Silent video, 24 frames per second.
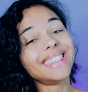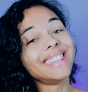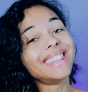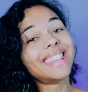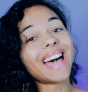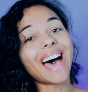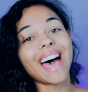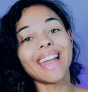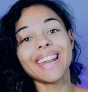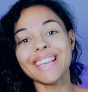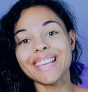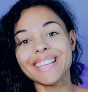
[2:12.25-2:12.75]

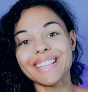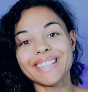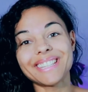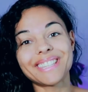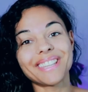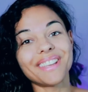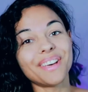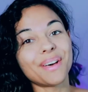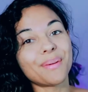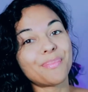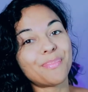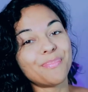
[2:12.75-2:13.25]
That
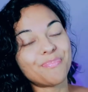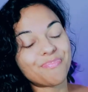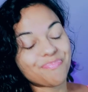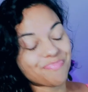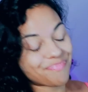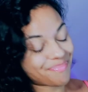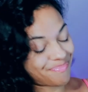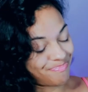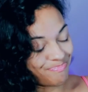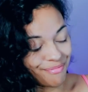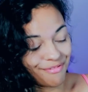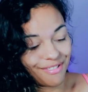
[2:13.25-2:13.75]
is a
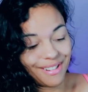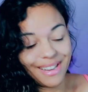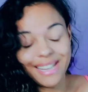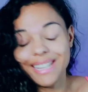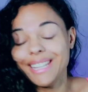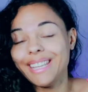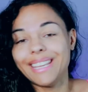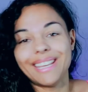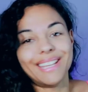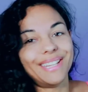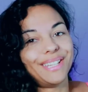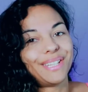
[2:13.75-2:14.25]

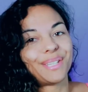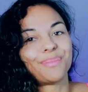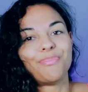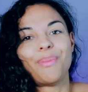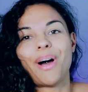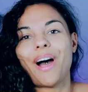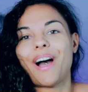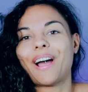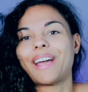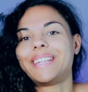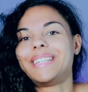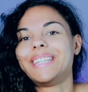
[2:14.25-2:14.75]
brilliant
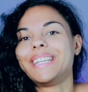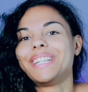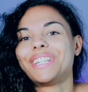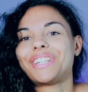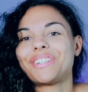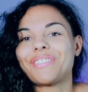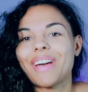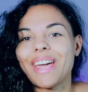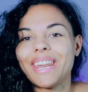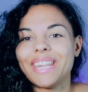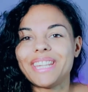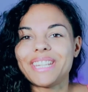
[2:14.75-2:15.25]
marketing
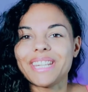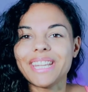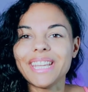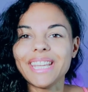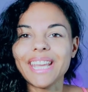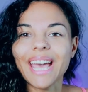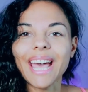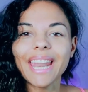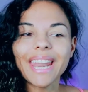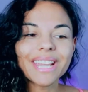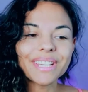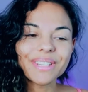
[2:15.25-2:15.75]

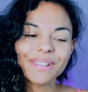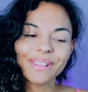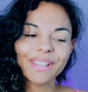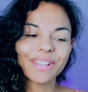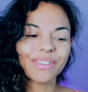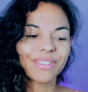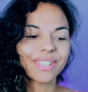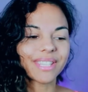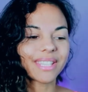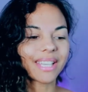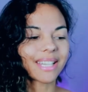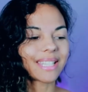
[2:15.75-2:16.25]
strategy. And I
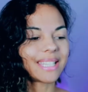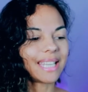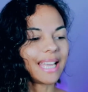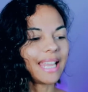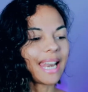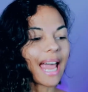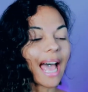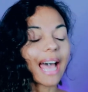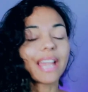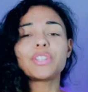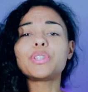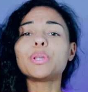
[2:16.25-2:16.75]
totally got sucked
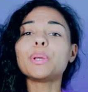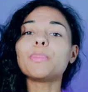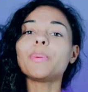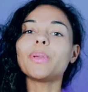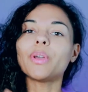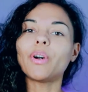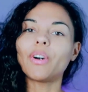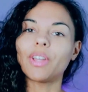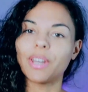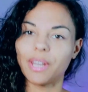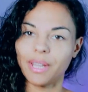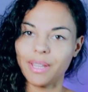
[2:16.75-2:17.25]
in. And to
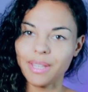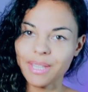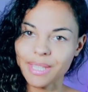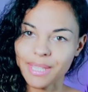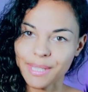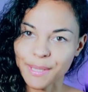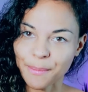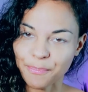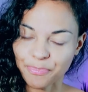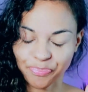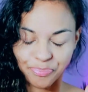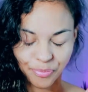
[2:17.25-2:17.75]
be
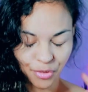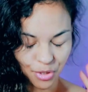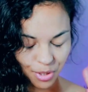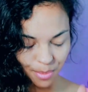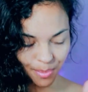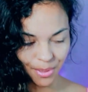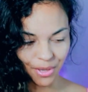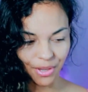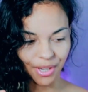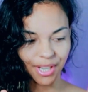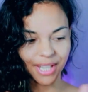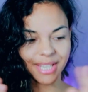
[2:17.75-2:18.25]
honest,
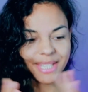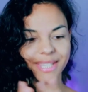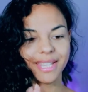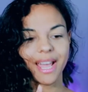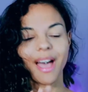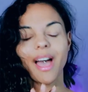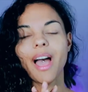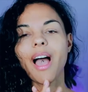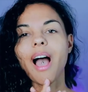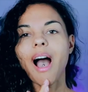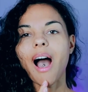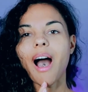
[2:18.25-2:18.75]
To be honest,
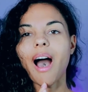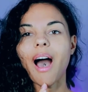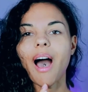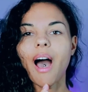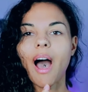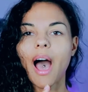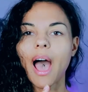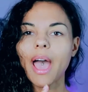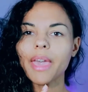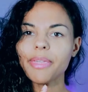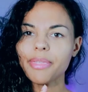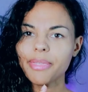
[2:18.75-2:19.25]

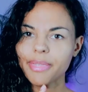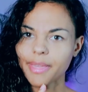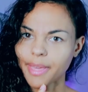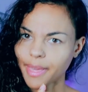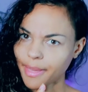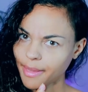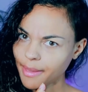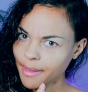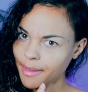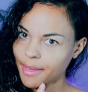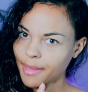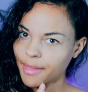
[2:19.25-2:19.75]
I
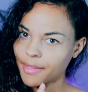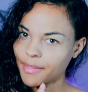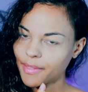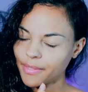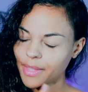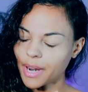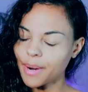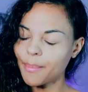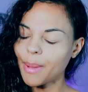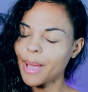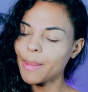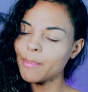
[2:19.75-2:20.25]
think
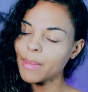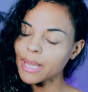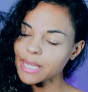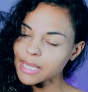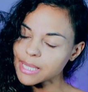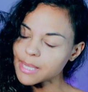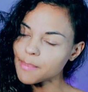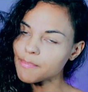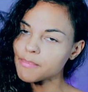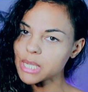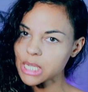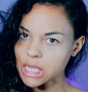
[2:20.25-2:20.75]
that I might make
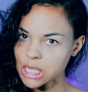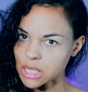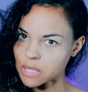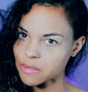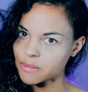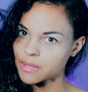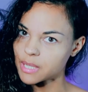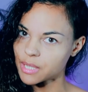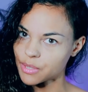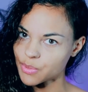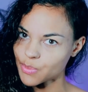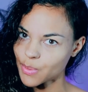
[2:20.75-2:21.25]
some money
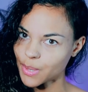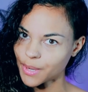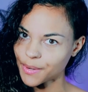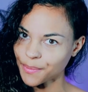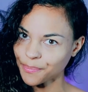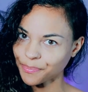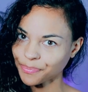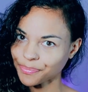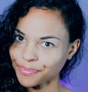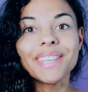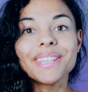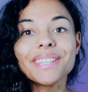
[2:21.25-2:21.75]
on this one.
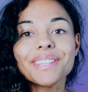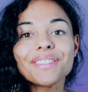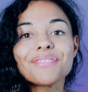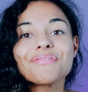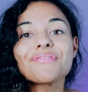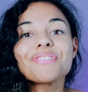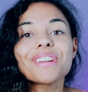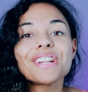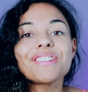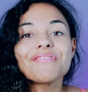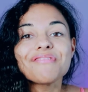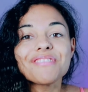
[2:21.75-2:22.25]
This is
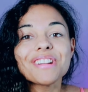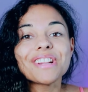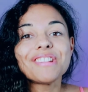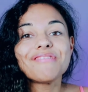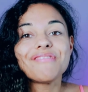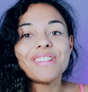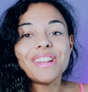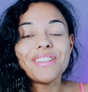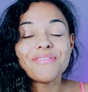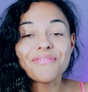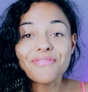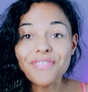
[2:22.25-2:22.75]
really, really,
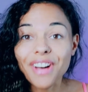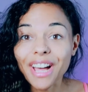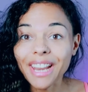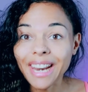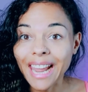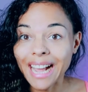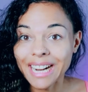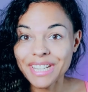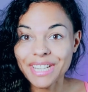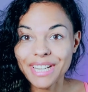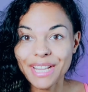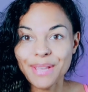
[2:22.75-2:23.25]
really
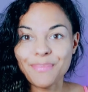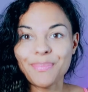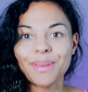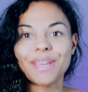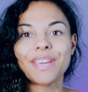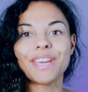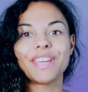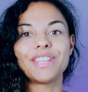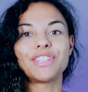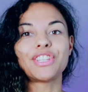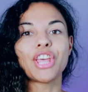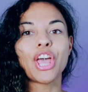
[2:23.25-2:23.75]
fun actually,
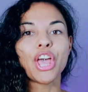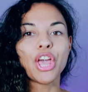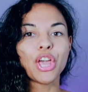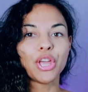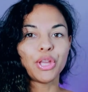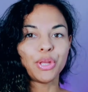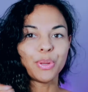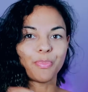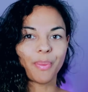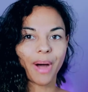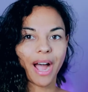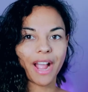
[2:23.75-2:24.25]
because
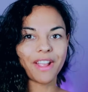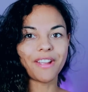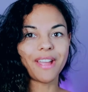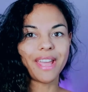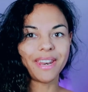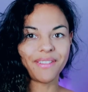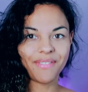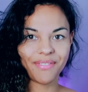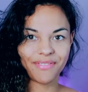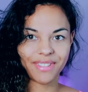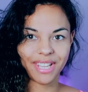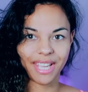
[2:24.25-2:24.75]
you buy your
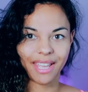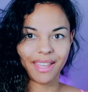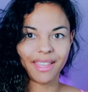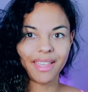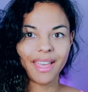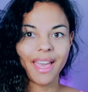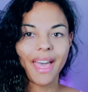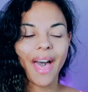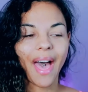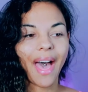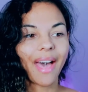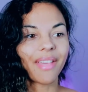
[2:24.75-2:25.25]
N F T
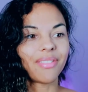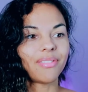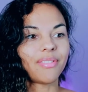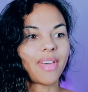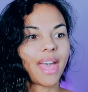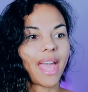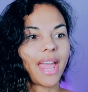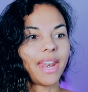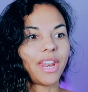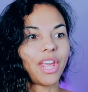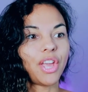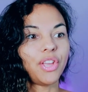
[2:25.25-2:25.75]
and
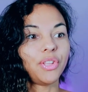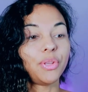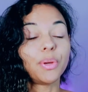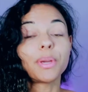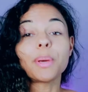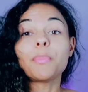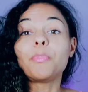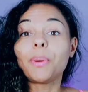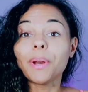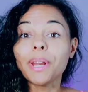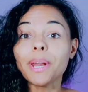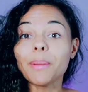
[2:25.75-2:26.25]
then you
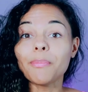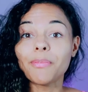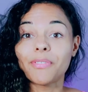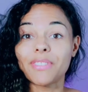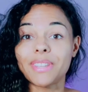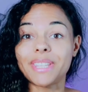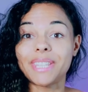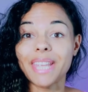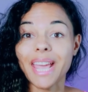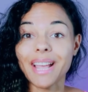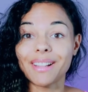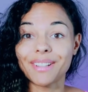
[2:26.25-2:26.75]
can put it up
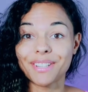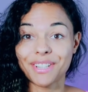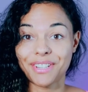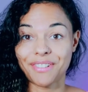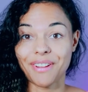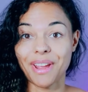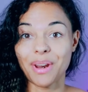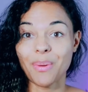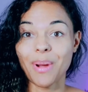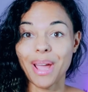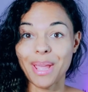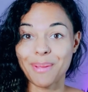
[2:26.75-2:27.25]
for sale
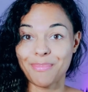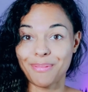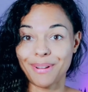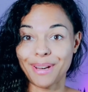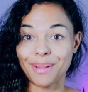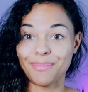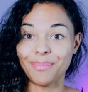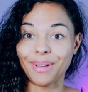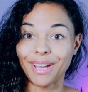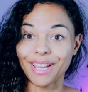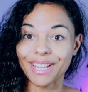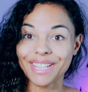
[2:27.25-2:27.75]
straight away
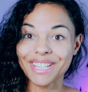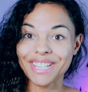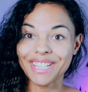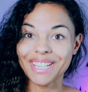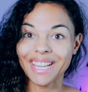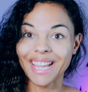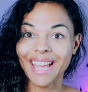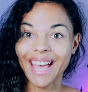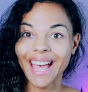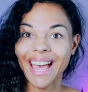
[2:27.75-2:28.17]
pretty much.